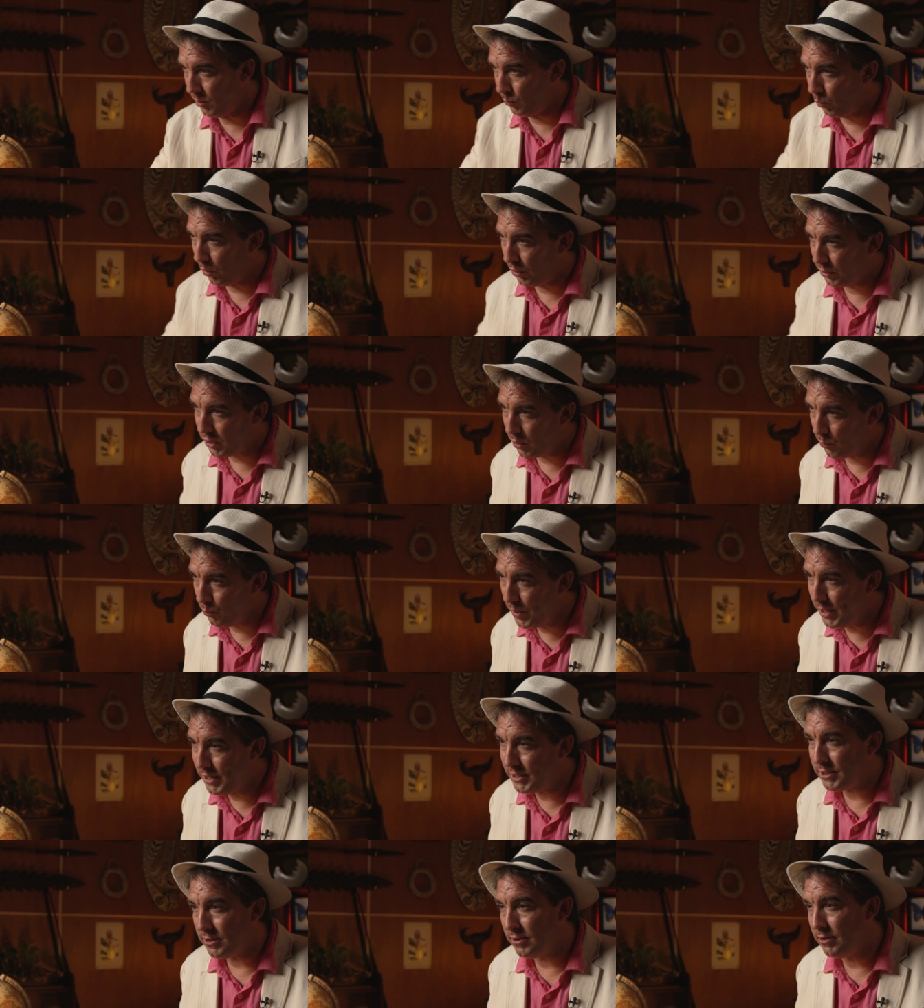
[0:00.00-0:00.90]
And what can
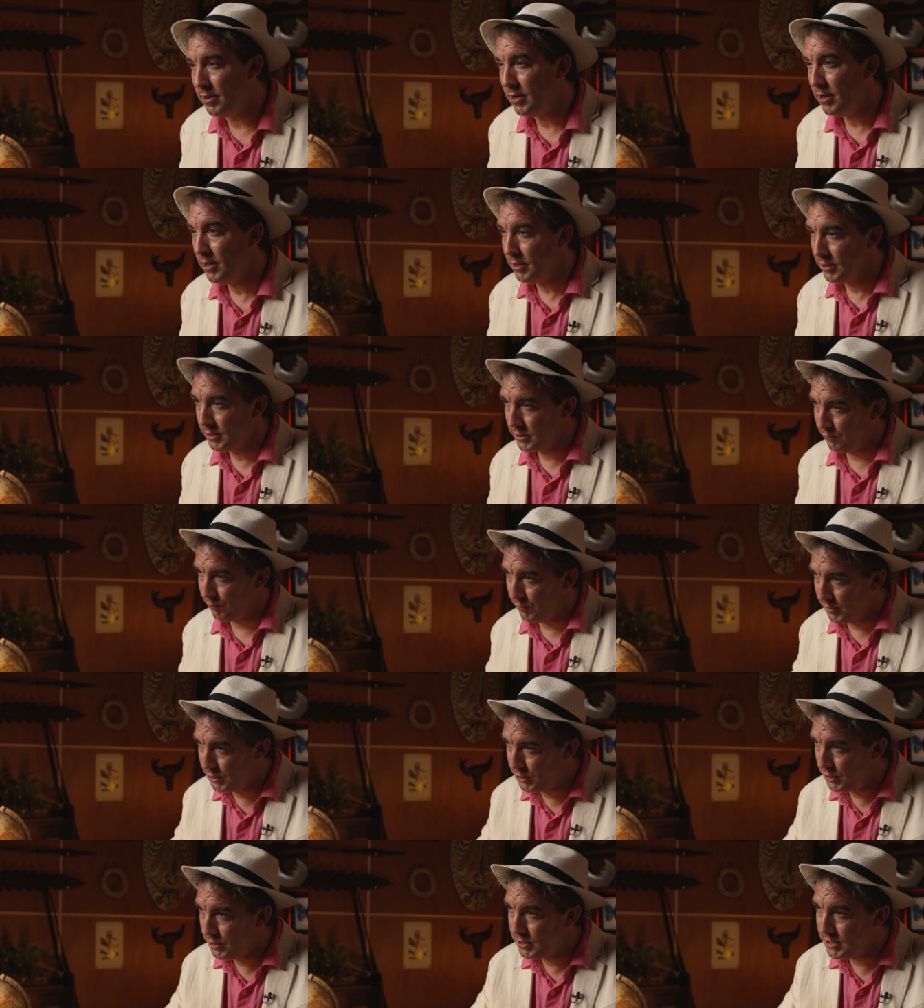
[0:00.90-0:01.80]
we do to
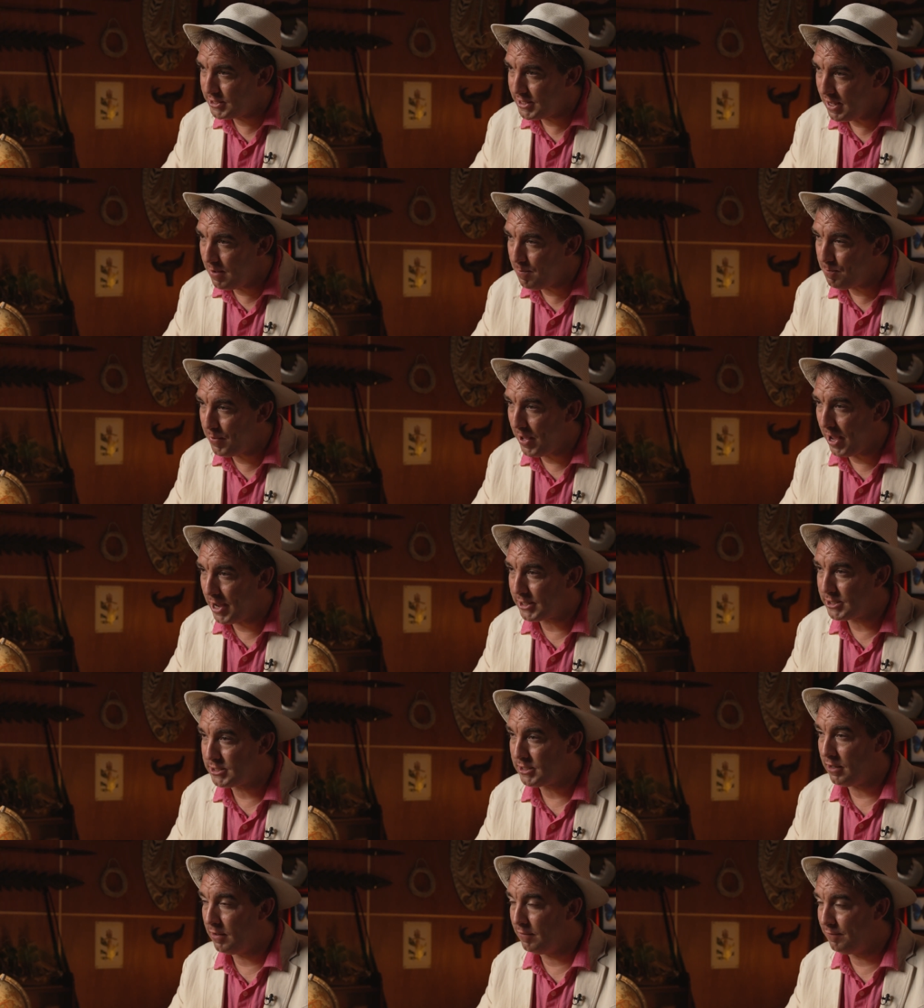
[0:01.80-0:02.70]
reduce the
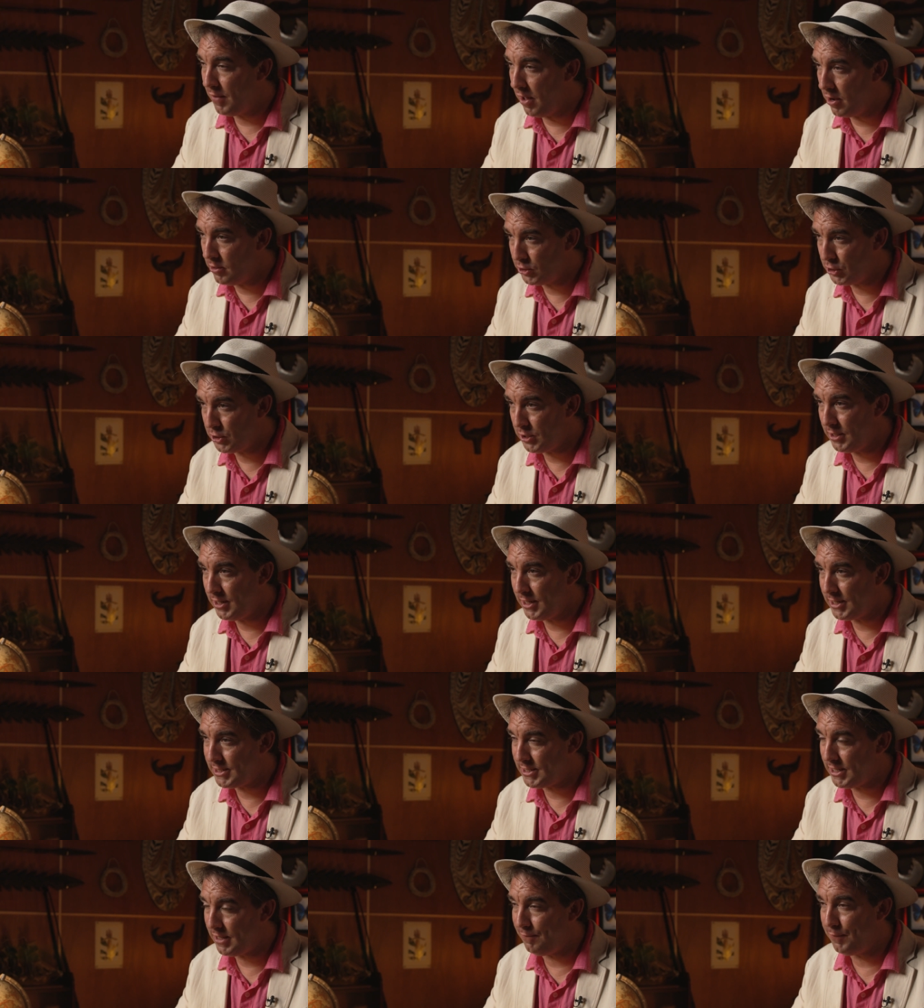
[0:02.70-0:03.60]
impact of ocean
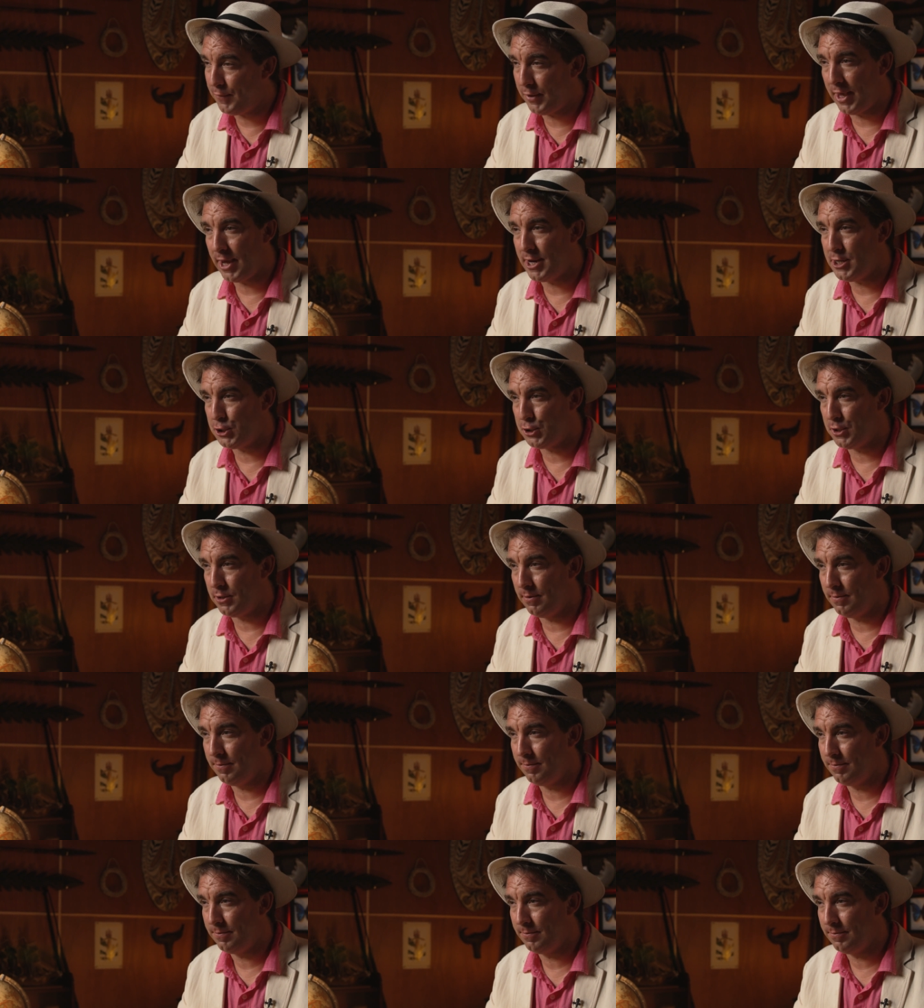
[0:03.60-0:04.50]
acidification?